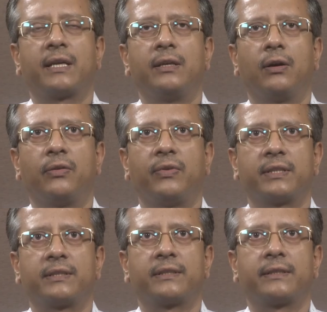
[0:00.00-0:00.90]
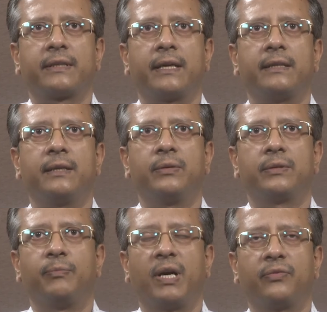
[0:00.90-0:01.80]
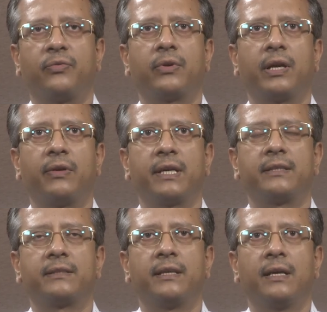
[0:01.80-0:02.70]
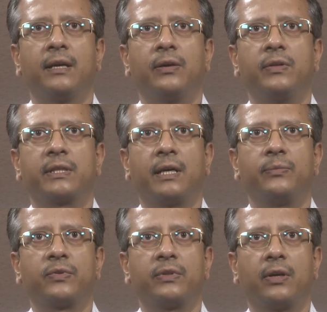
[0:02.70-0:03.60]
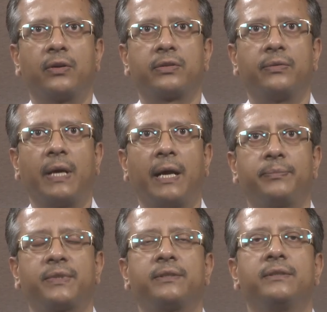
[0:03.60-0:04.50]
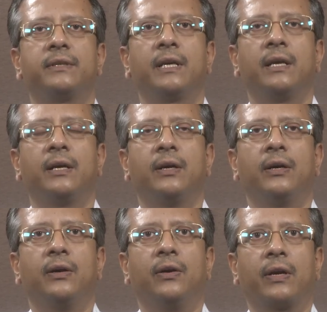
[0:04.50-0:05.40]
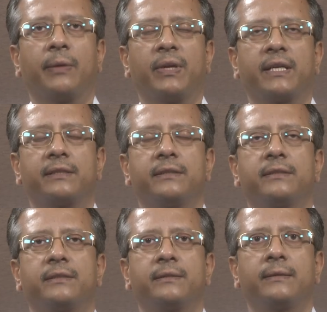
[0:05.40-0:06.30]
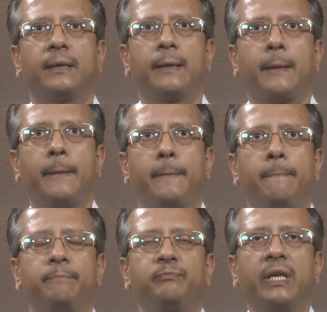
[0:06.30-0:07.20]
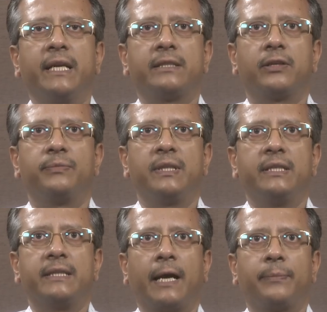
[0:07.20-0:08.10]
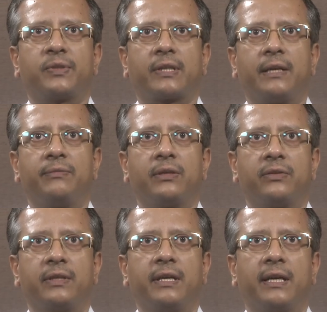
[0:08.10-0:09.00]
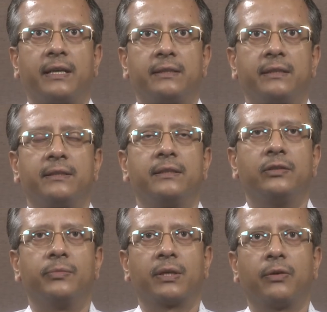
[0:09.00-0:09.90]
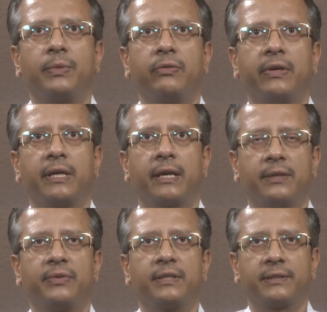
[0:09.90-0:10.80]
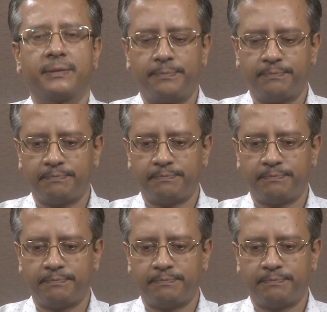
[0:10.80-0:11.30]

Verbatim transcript: likely all of us carry a smartphone nowadays which comes with lots of apps or applications. Each of these apps can be considered as a human computer interface.